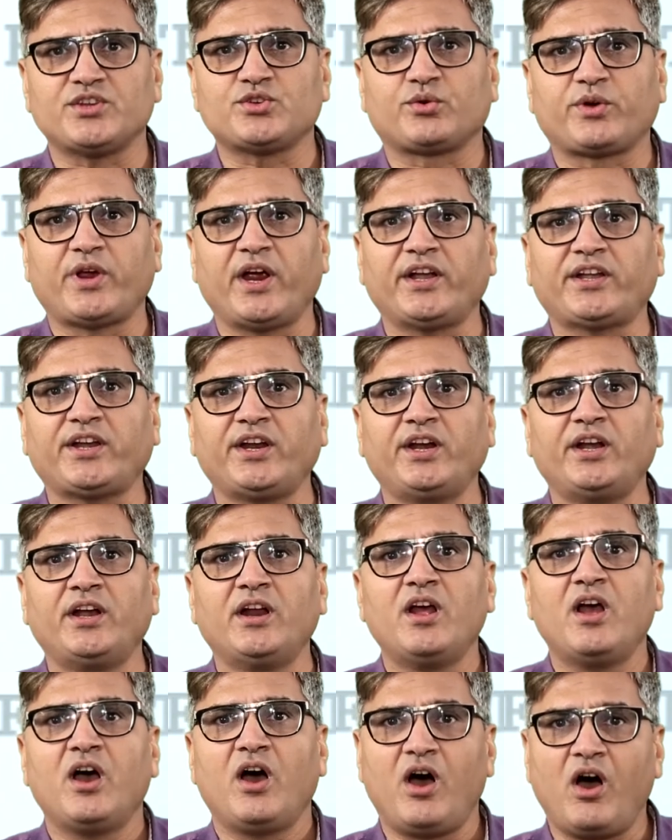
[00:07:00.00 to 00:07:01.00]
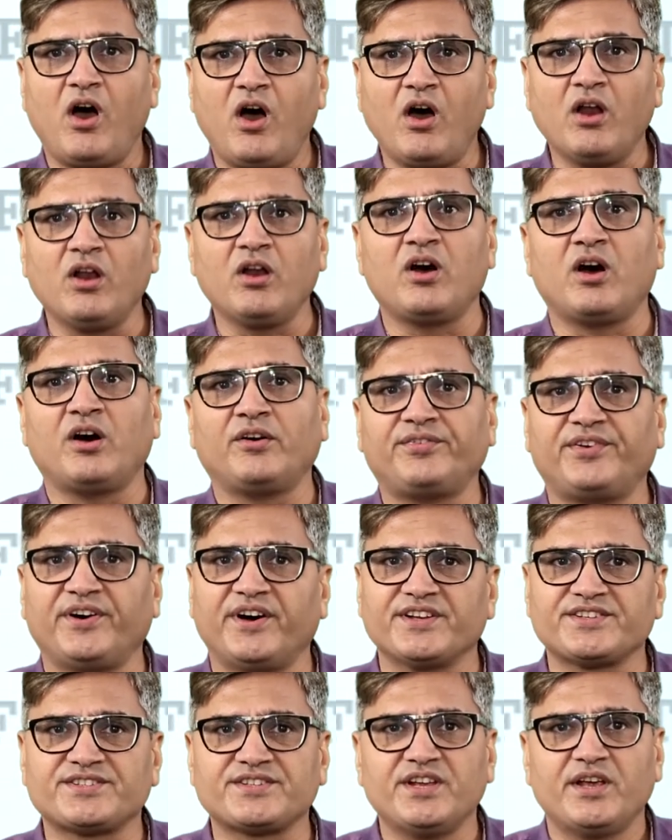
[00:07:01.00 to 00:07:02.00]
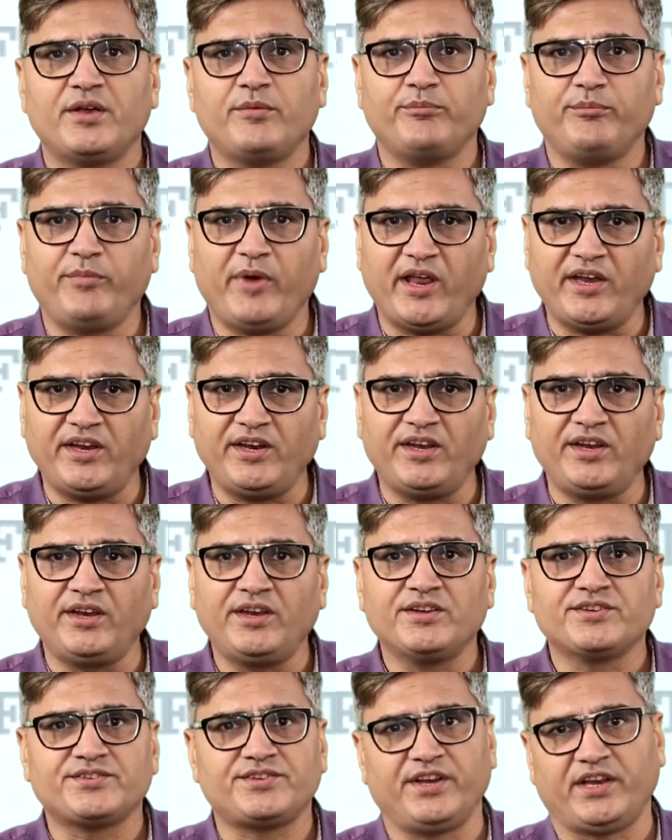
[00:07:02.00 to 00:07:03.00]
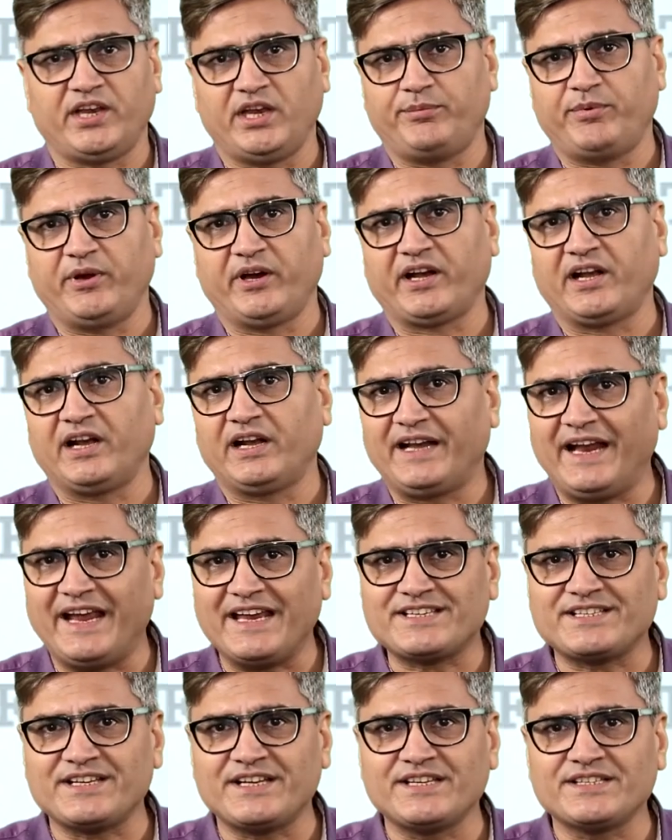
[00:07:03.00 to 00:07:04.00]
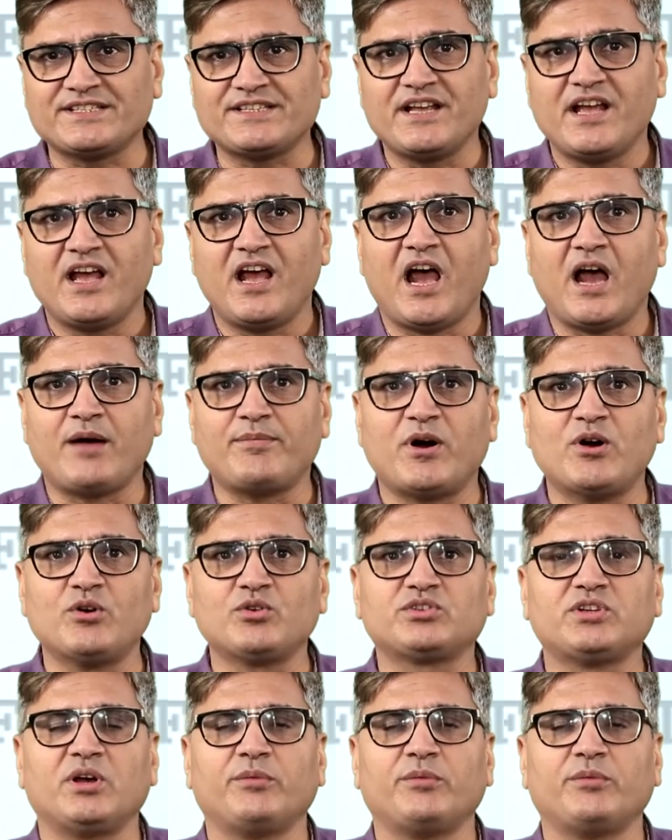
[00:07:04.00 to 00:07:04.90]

educated all of us many significant lessons about